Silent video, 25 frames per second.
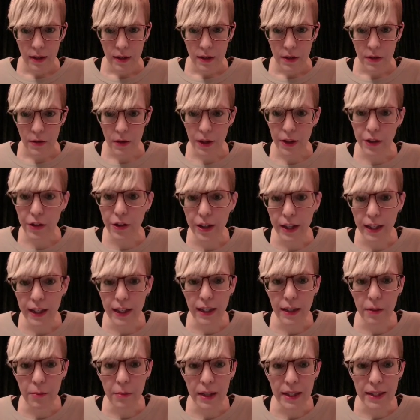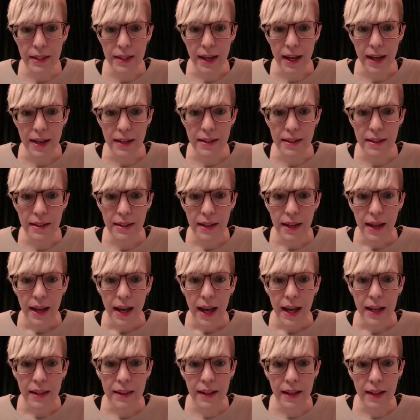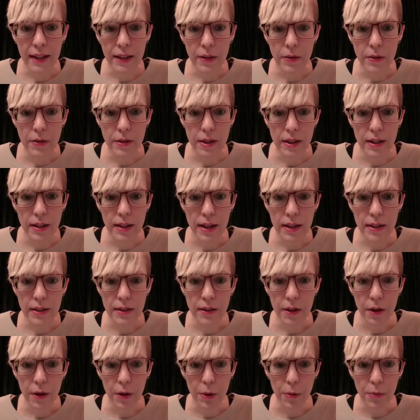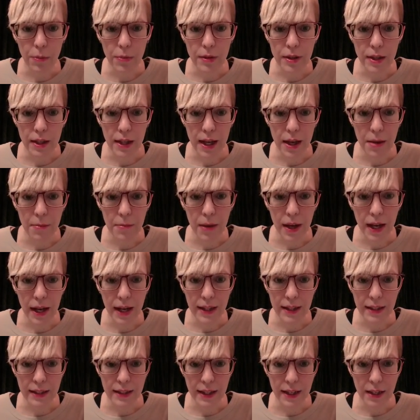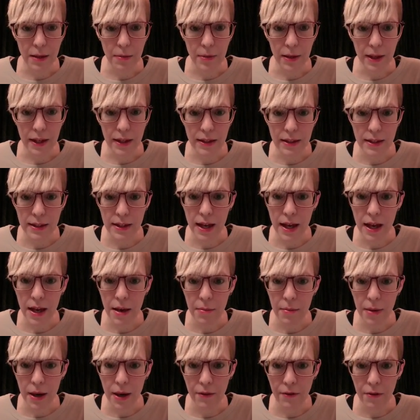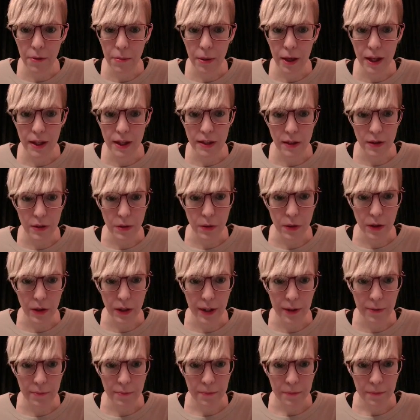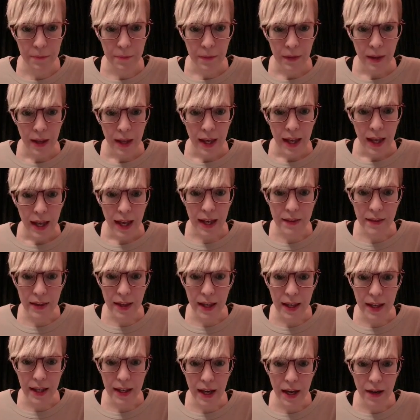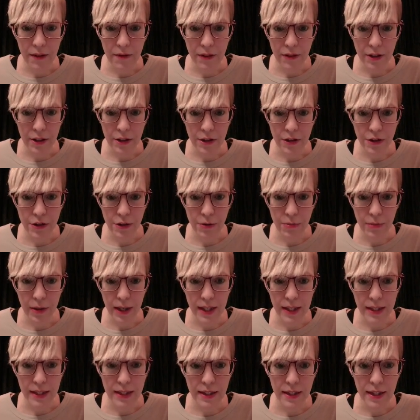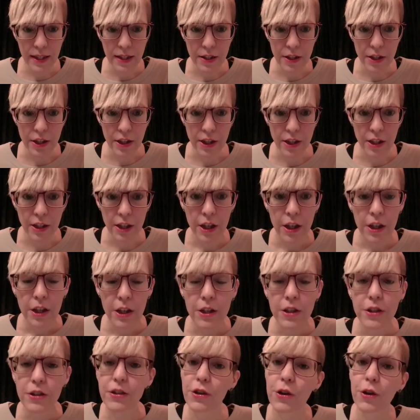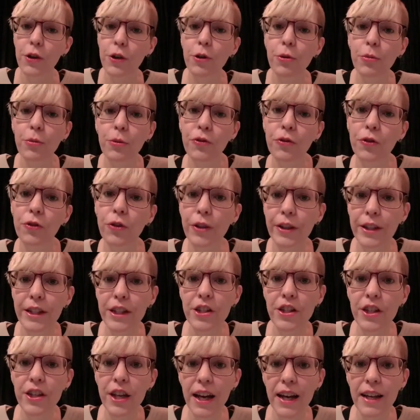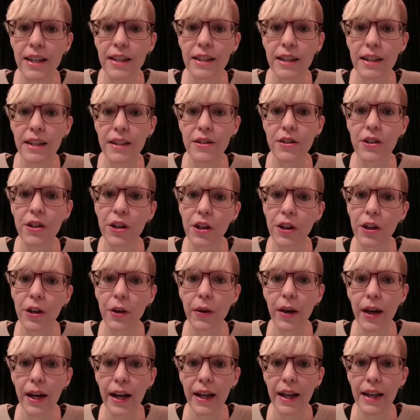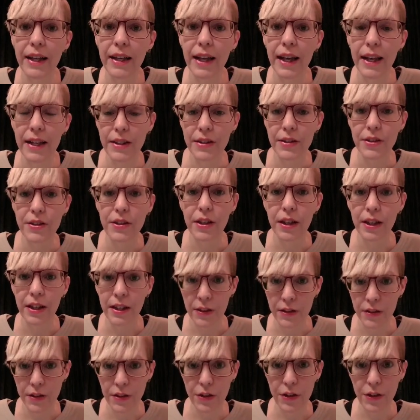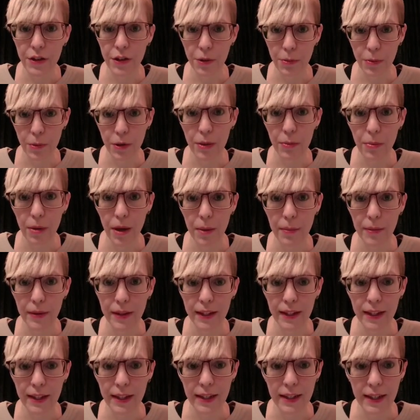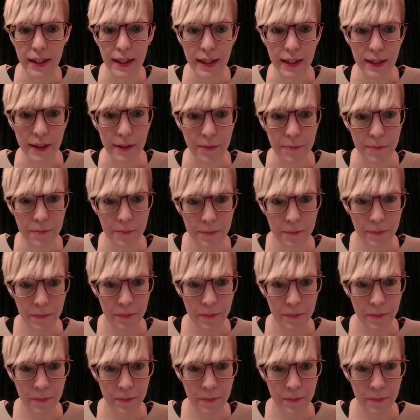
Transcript: So I created in my test, and then I used the test scope to get my database and my repository. And then I register my extension. So before each test, it's going to go ahead and insert the pre-populated data.